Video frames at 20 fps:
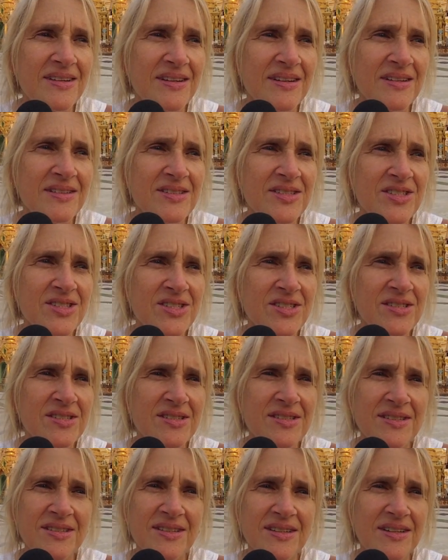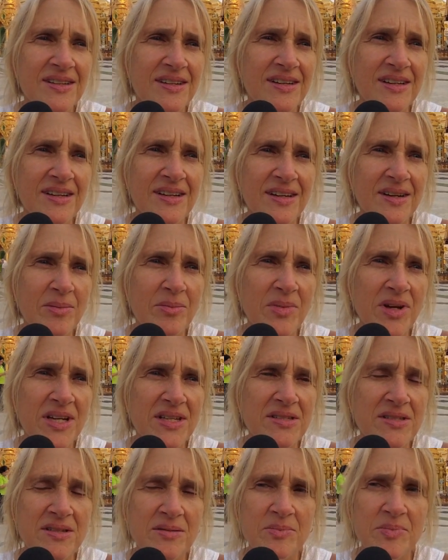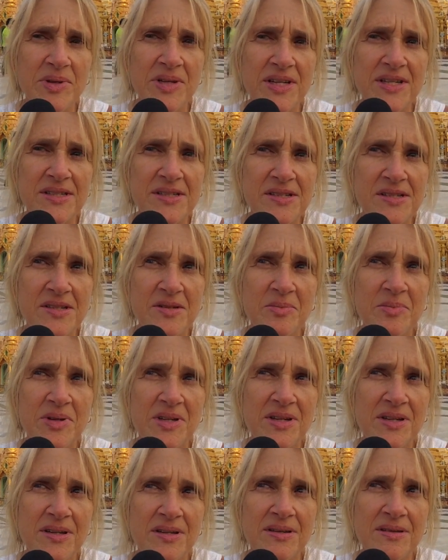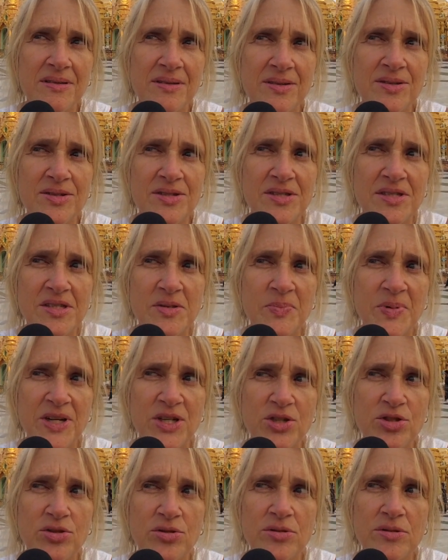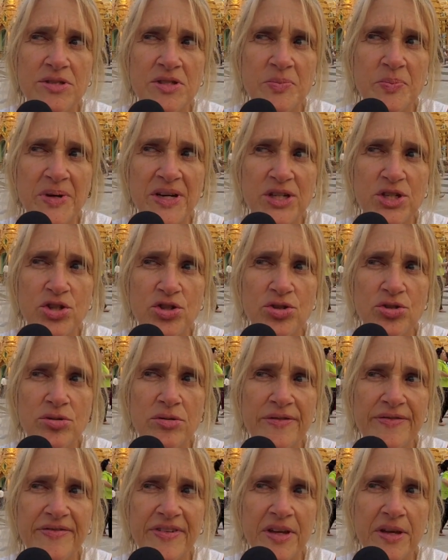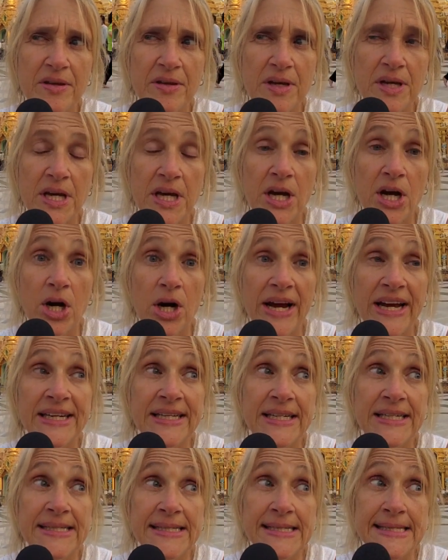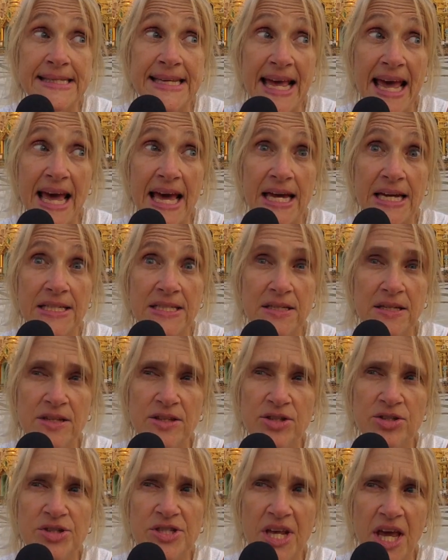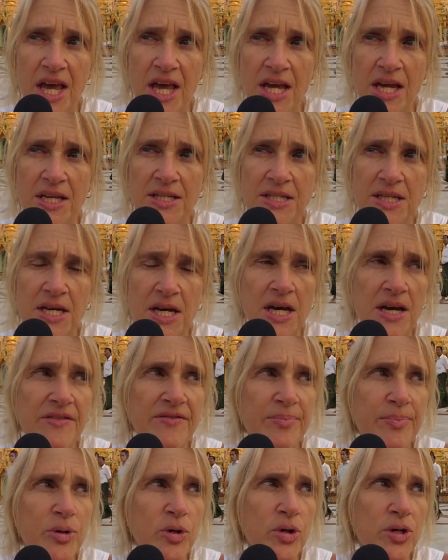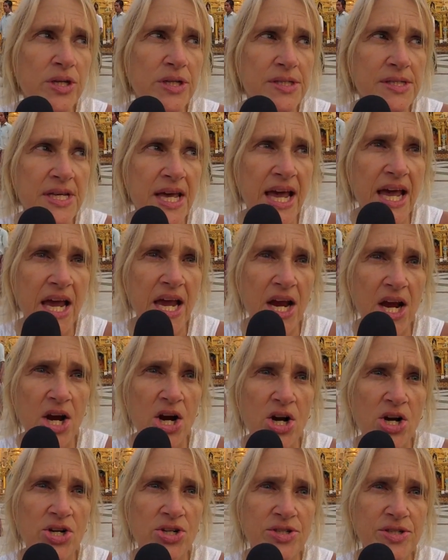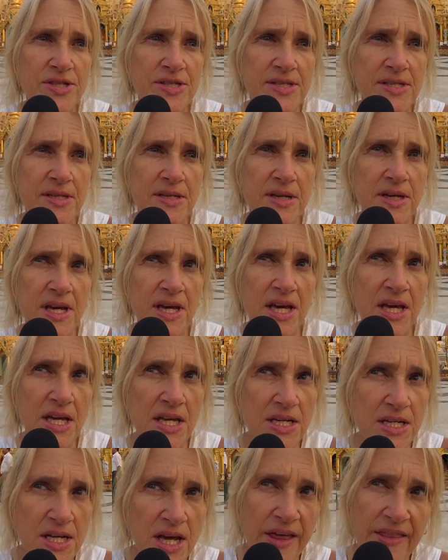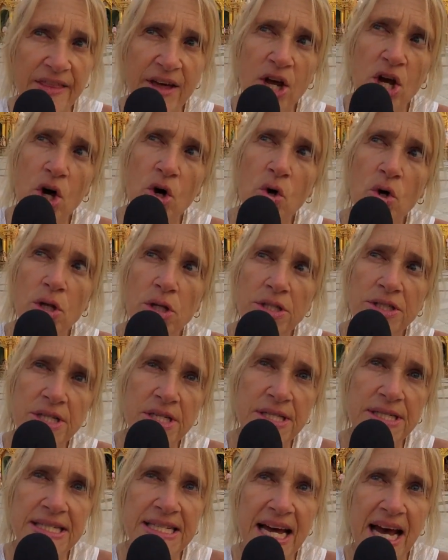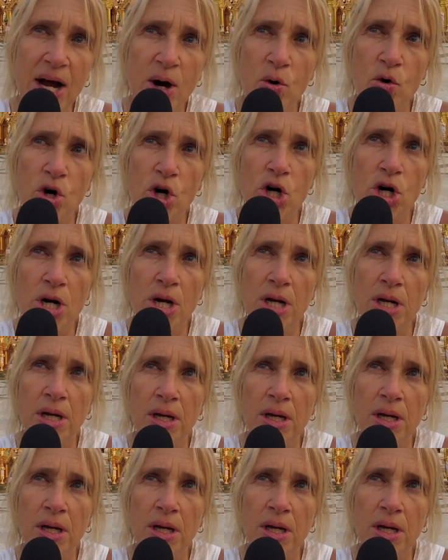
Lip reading: it's just an amazing place to be. There's a special, special feeling here. It is said that there's eight of Buddha's hairs in the gold tower.